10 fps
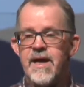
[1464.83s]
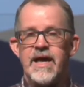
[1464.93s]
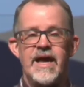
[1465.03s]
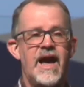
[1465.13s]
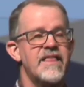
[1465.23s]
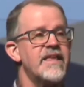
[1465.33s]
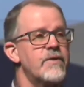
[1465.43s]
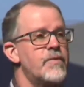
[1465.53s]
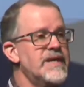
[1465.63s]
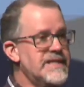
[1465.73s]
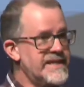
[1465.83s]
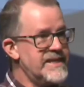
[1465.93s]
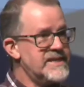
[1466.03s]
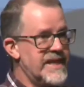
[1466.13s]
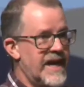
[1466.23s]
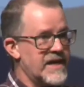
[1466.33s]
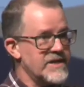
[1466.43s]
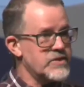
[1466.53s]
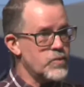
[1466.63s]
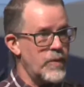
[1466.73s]
And I think we need that
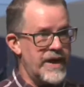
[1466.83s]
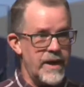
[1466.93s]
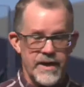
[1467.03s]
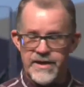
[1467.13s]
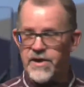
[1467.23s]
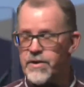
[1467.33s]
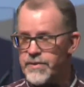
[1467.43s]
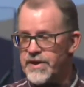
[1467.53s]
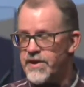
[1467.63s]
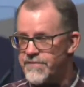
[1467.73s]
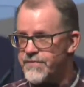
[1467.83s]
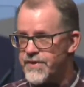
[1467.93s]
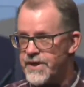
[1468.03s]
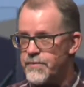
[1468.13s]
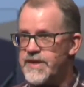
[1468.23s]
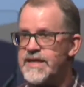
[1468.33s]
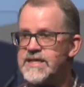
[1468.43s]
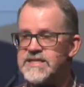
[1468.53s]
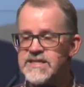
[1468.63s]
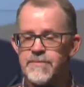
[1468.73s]
as well in our recovery. We
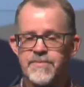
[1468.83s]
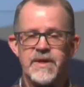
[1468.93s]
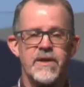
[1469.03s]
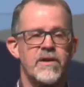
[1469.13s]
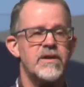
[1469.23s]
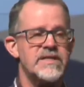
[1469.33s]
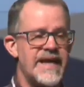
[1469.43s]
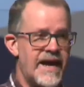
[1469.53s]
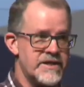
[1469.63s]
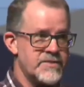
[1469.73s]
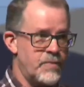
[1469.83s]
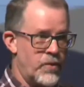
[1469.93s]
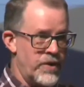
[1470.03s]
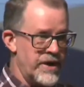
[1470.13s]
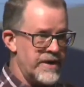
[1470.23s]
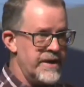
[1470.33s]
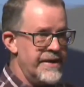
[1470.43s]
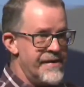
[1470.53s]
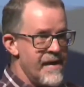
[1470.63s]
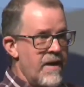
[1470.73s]
need something on our dashboard
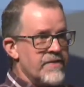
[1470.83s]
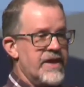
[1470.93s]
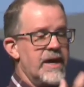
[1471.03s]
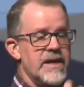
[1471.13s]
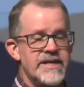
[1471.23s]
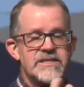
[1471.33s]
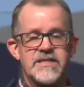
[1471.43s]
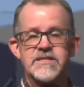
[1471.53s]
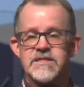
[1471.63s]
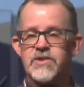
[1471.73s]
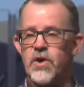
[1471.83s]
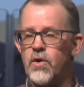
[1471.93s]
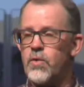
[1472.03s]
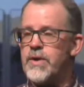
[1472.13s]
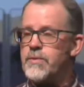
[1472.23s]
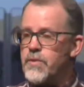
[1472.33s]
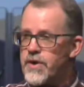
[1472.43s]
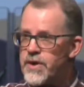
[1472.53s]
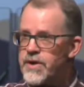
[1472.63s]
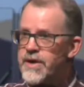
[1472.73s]
that lets us know when
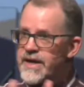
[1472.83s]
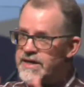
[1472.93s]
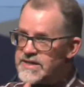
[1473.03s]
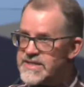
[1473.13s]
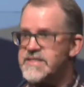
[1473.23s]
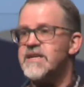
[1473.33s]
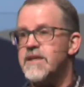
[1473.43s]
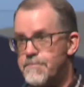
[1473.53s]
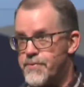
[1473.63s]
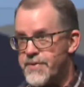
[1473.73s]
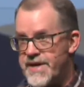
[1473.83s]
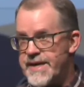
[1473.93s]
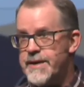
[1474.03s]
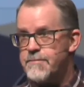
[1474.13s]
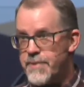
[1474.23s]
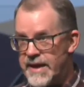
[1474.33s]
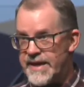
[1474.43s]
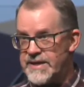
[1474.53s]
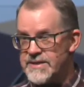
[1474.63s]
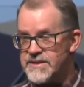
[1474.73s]
we're in a slippery
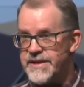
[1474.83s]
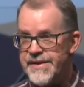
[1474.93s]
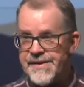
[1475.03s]
place.